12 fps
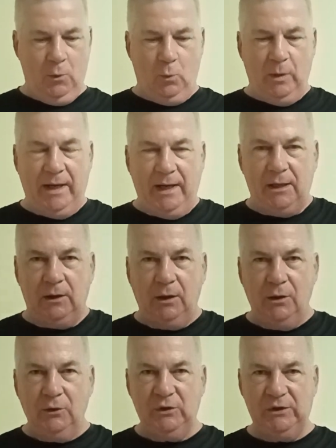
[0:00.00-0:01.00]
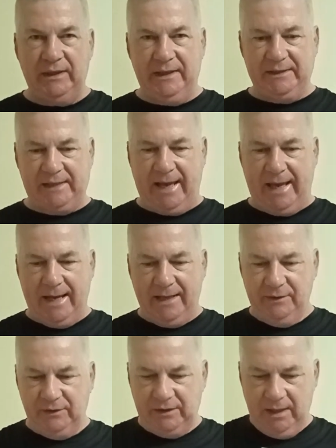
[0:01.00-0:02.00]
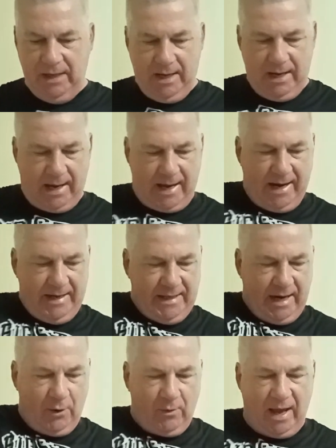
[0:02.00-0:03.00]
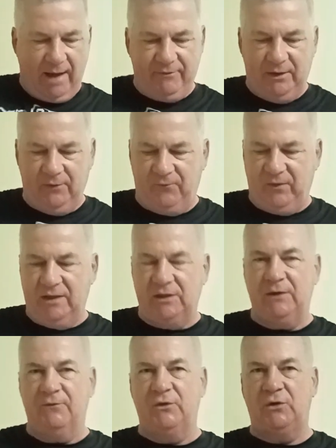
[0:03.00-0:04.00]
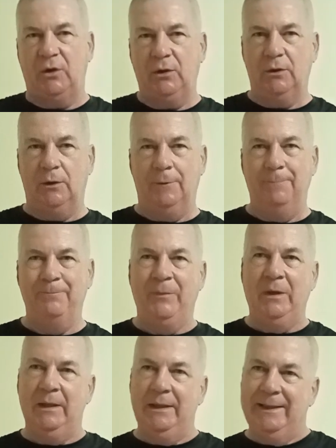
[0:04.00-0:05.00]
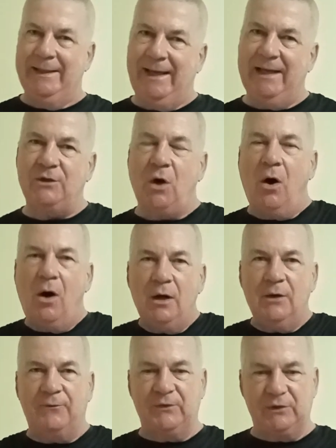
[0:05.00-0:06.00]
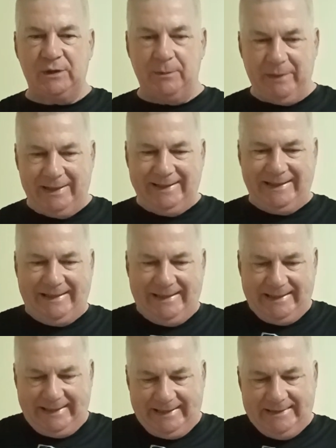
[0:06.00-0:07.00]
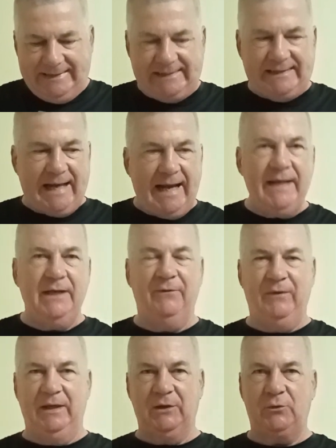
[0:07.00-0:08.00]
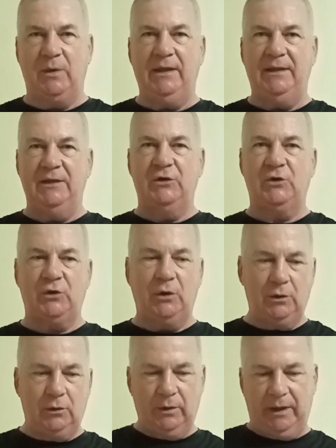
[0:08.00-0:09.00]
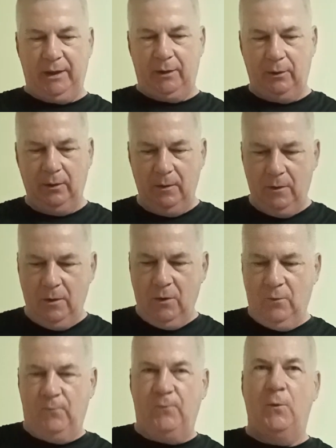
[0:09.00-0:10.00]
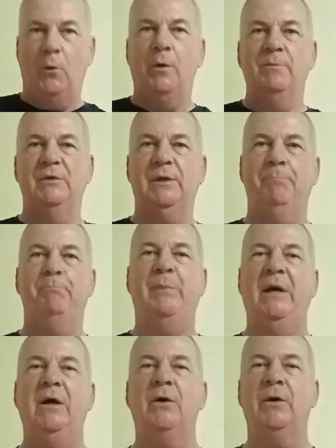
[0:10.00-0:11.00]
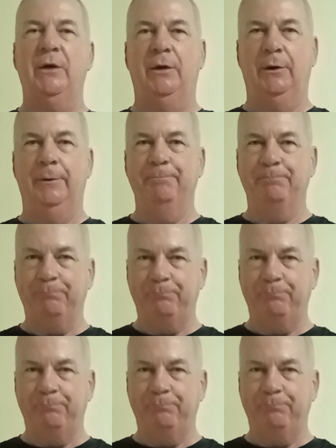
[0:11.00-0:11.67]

When I close these hands, I now have a defensive circle. It's harder for somebody to get inside of this, right? This circle here forms a barrier.